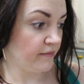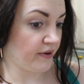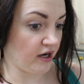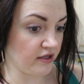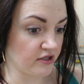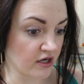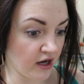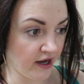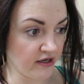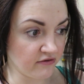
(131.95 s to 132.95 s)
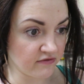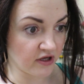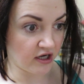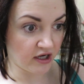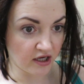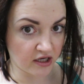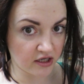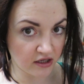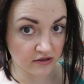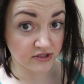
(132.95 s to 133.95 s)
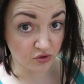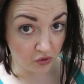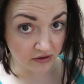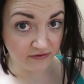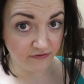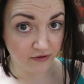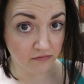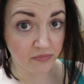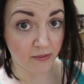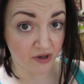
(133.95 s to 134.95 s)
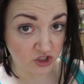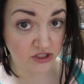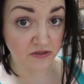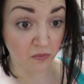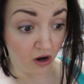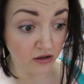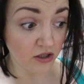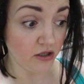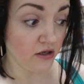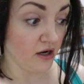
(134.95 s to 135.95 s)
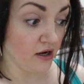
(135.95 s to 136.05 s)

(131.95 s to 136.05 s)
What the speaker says: but they're kind of like sort of, but much smaller.